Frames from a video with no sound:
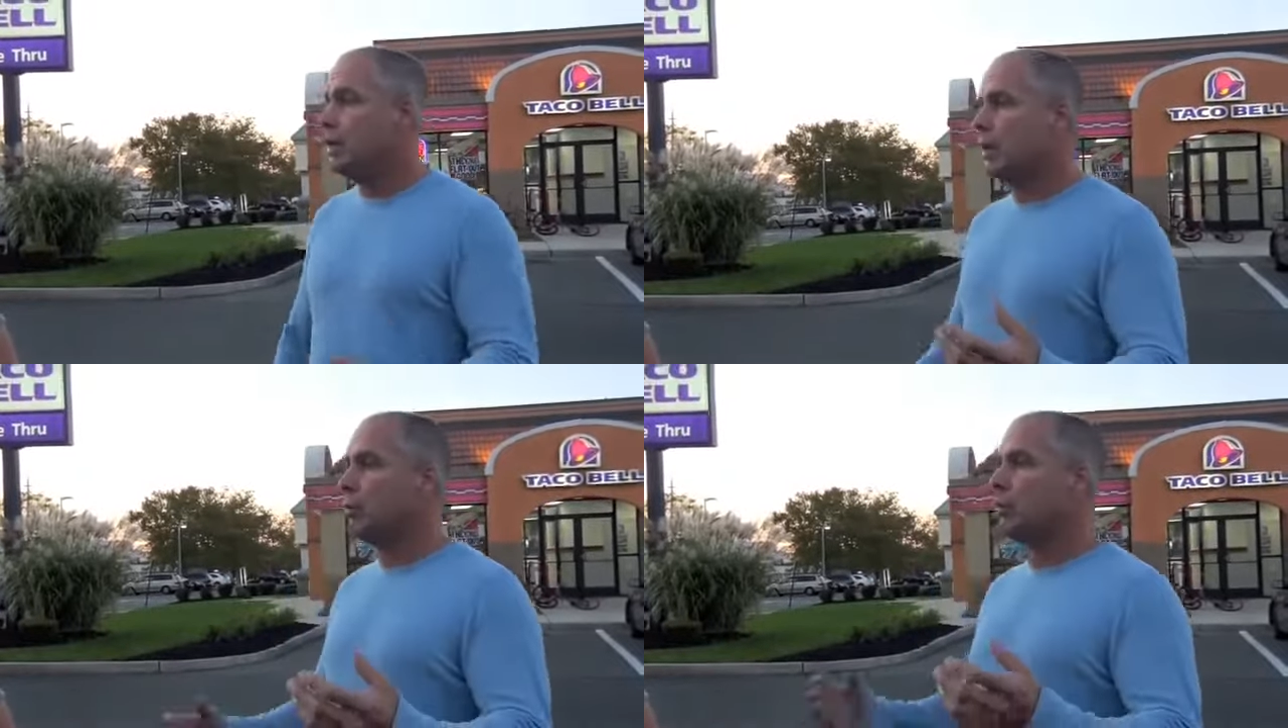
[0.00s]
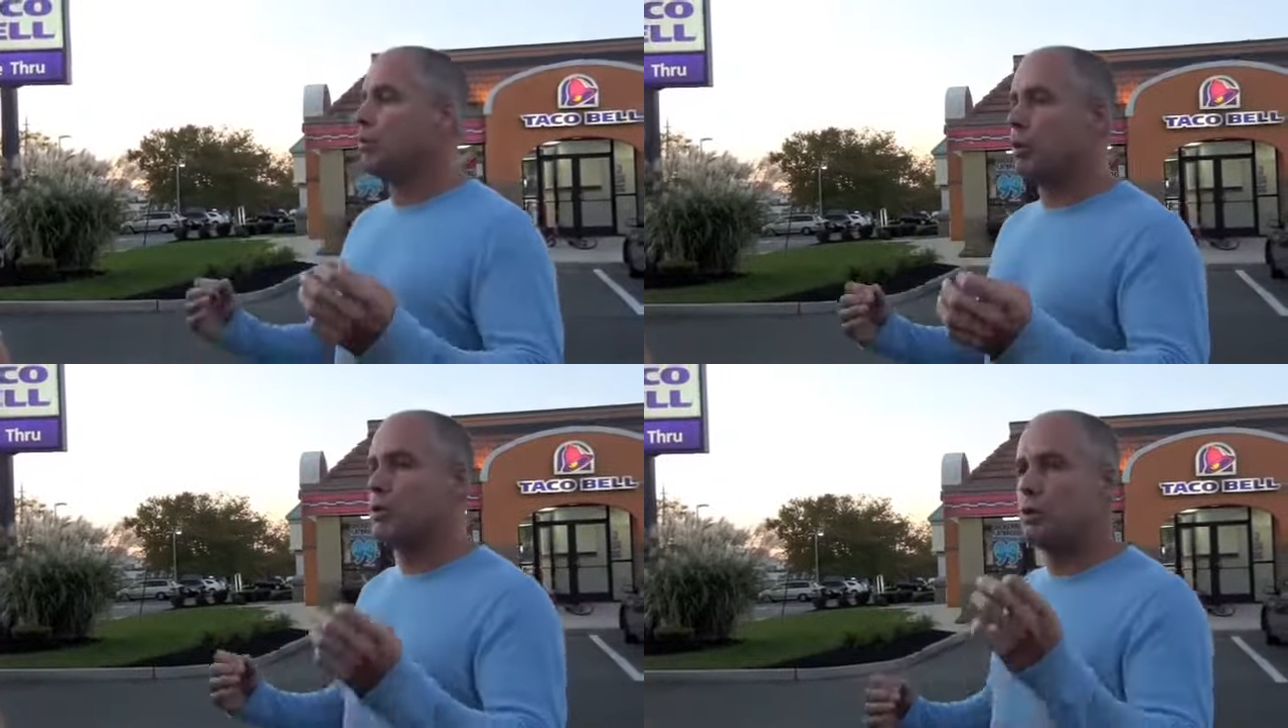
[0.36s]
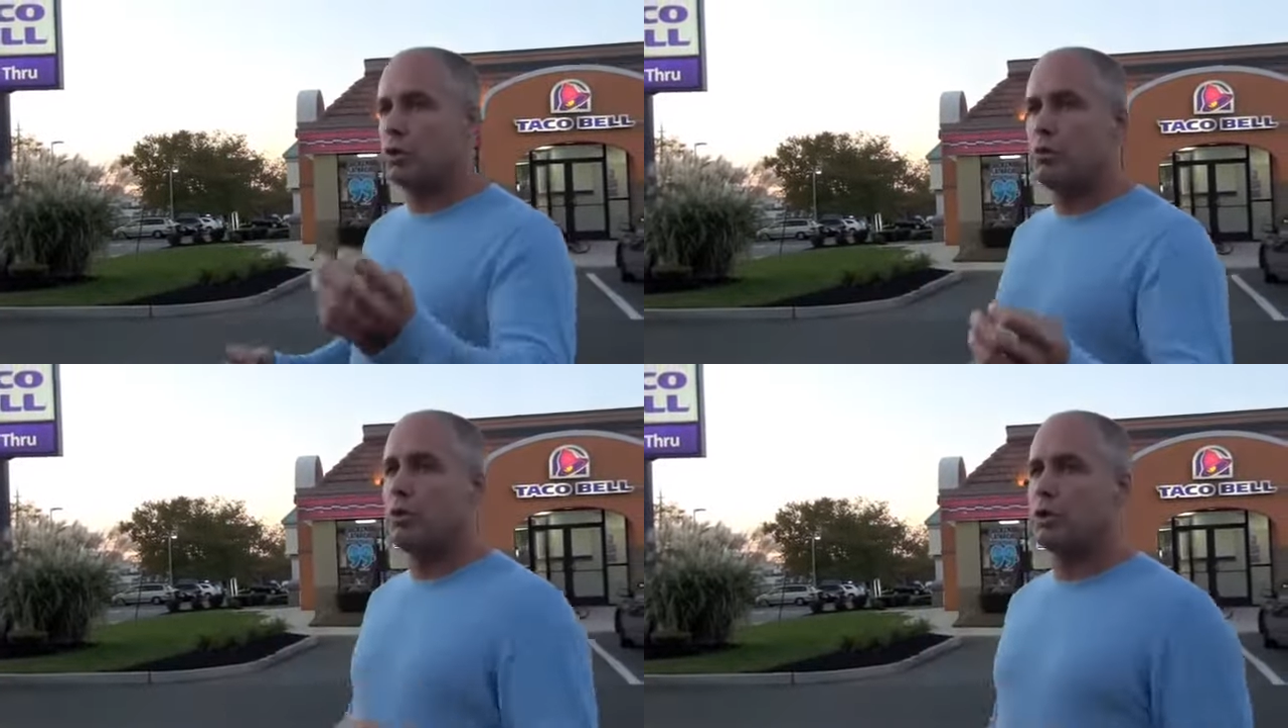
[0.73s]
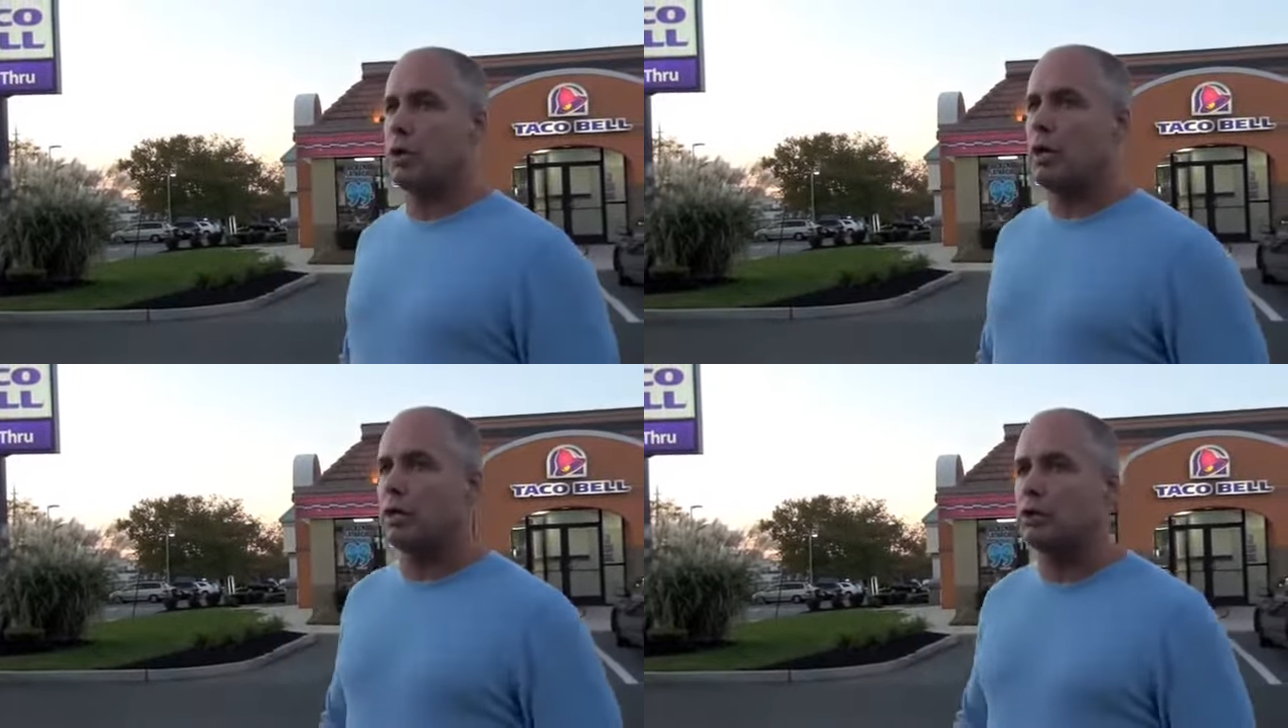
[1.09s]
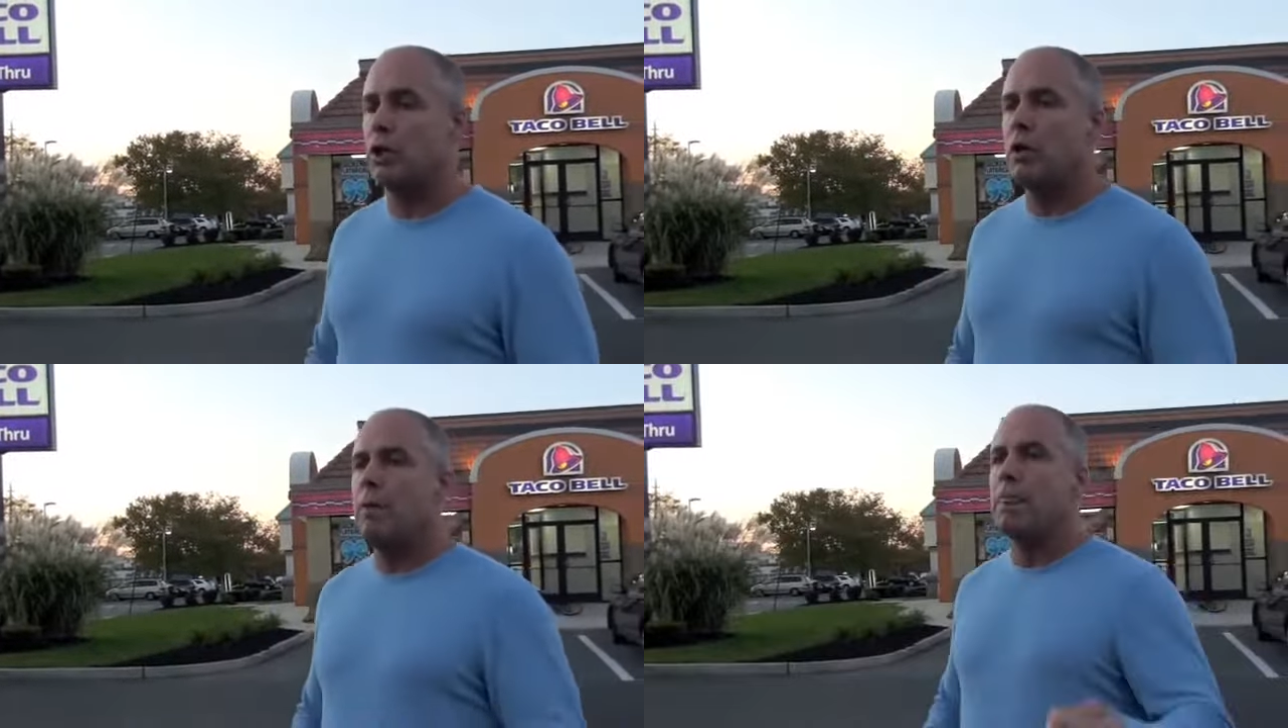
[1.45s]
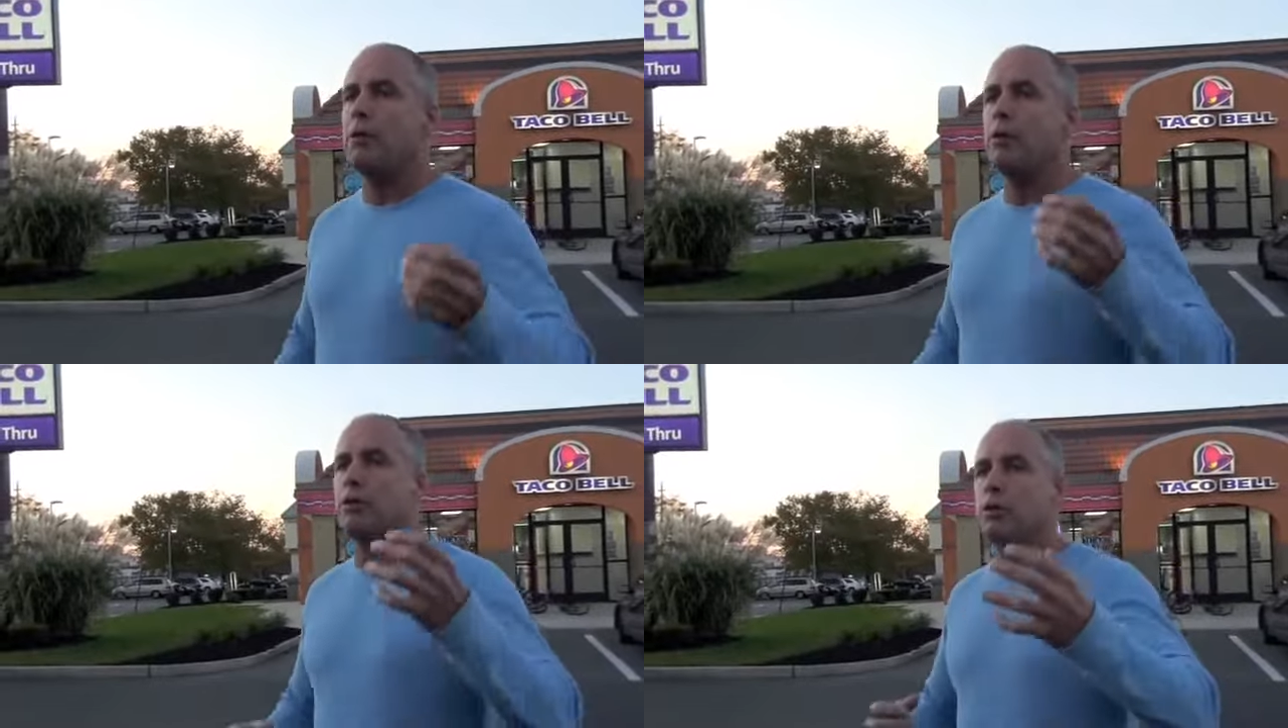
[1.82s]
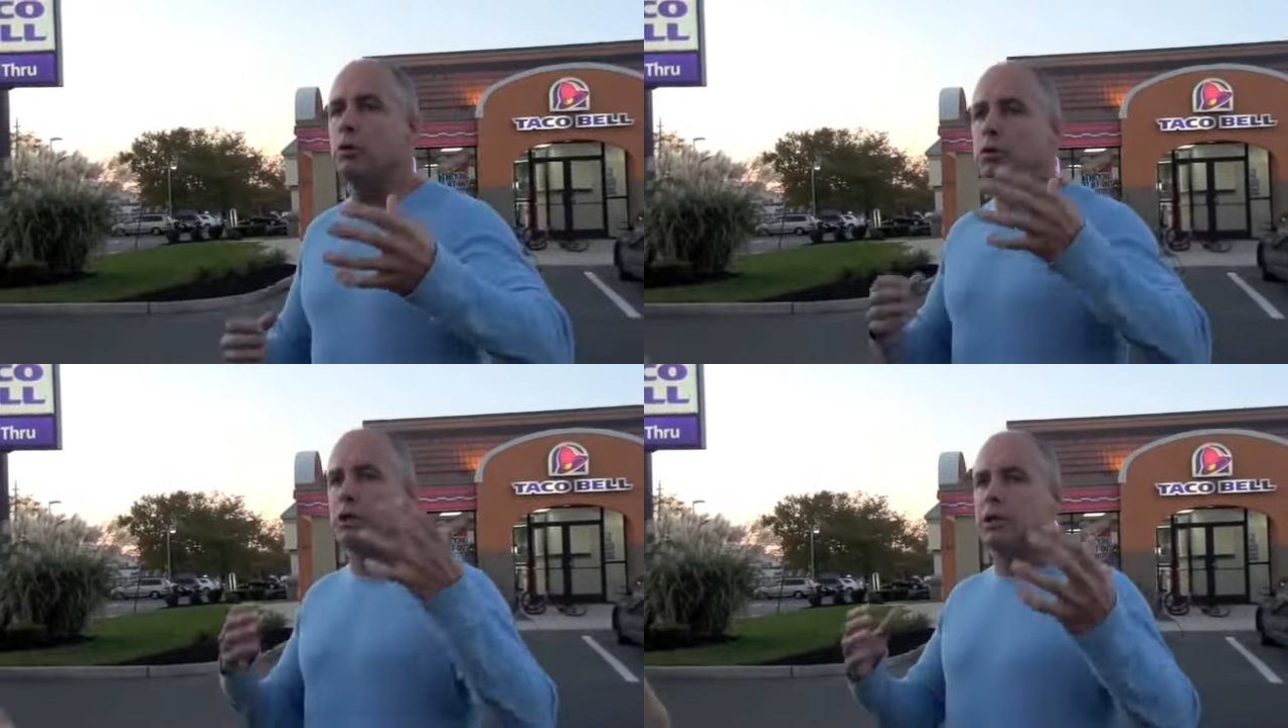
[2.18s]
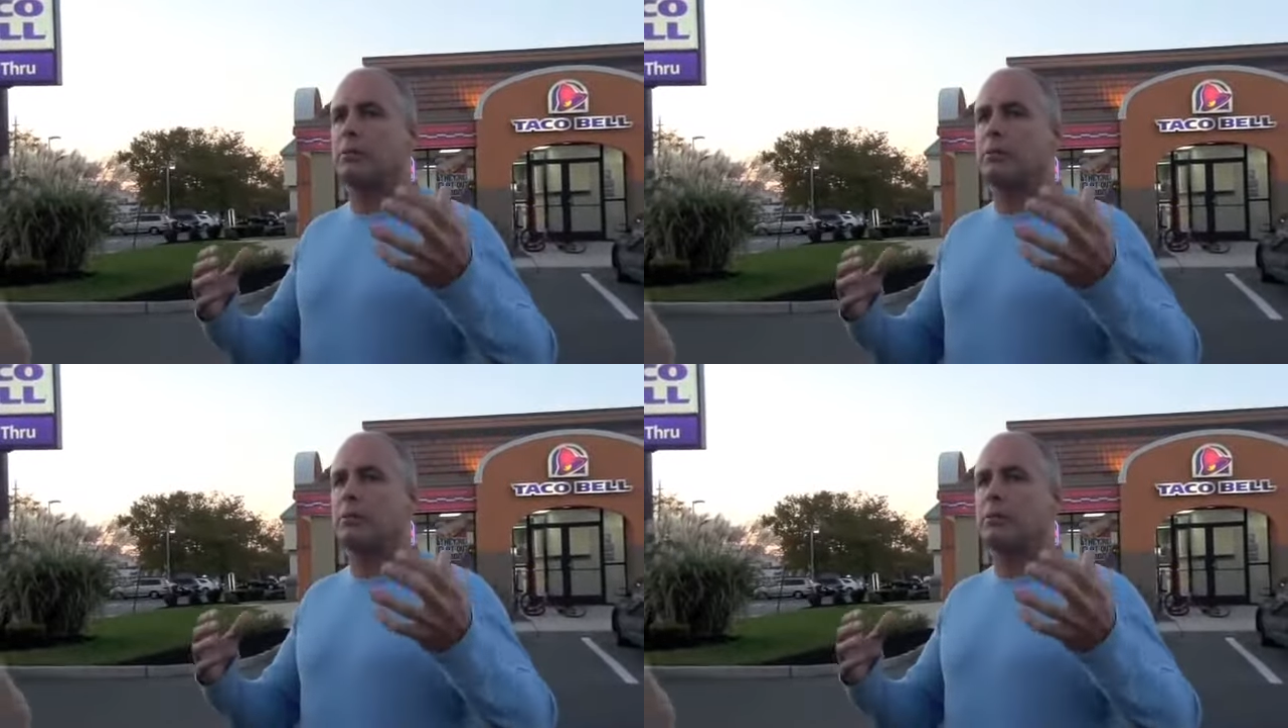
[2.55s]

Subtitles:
Yeah. You know, when you're doing drugs, you're using